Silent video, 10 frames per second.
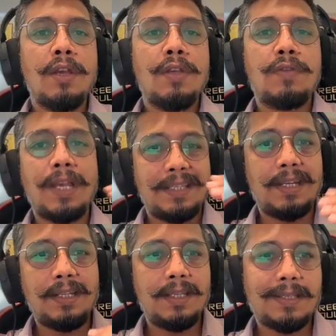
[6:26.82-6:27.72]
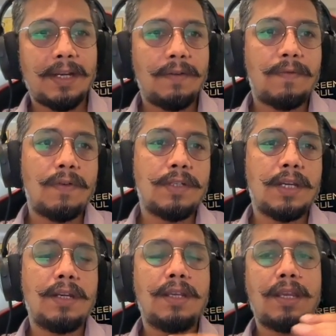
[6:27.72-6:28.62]
So answering this kind of
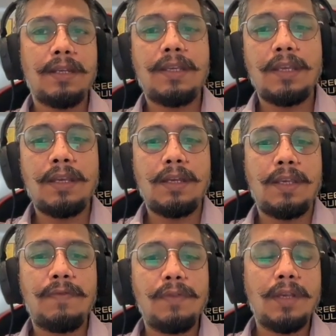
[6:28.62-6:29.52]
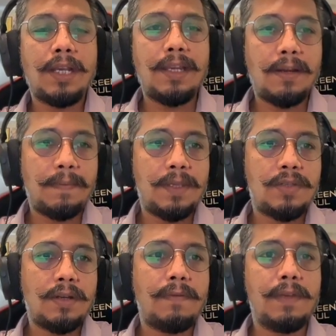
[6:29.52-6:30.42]
question can give you the clear
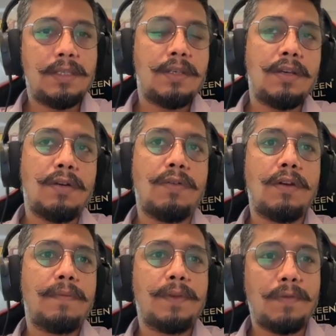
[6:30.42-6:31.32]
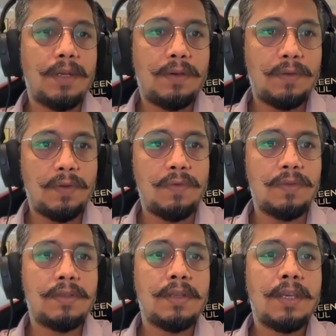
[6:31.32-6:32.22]
picture which rollup you need to
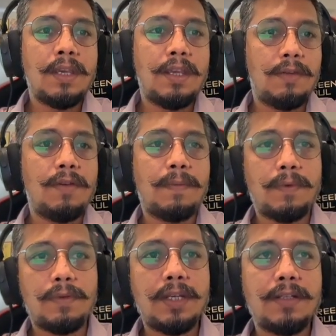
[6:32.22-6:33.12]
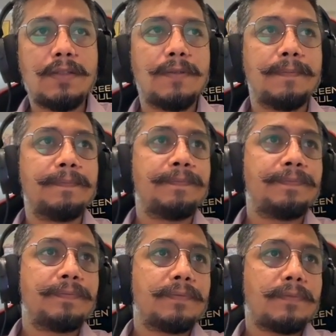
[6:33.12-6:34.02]
use in your projects.
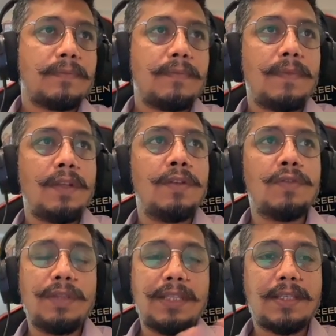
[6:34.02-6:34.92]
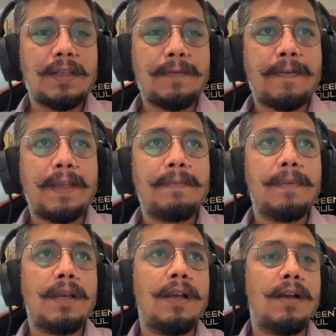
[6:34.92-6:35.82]
So these are the 5
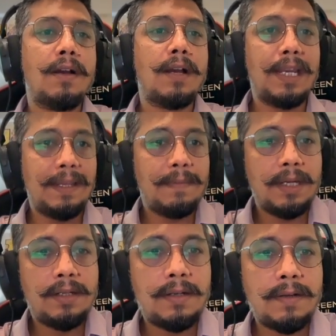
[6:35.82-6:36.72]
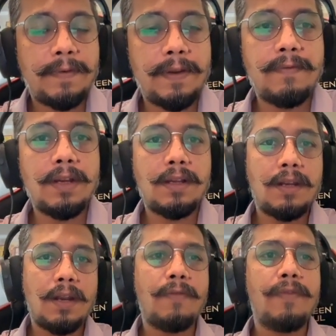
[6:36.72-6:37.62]
element framework.
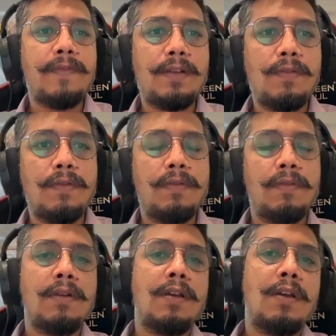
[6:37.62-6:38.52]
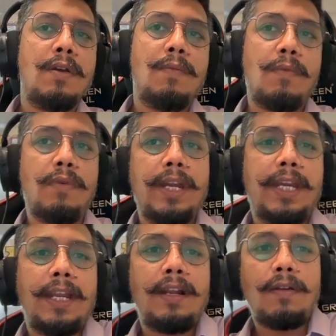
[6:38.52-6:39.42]
Now we will go more
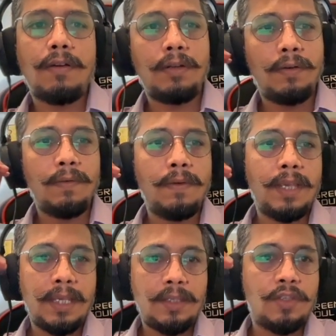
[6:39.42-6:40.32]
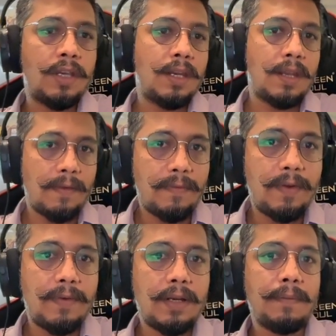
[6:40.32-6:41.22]
detail onto each and every
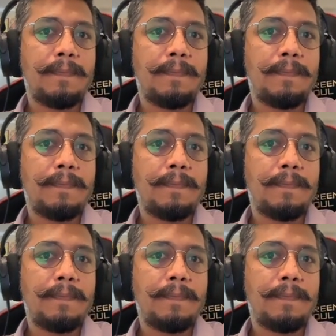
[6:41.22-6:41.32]
one.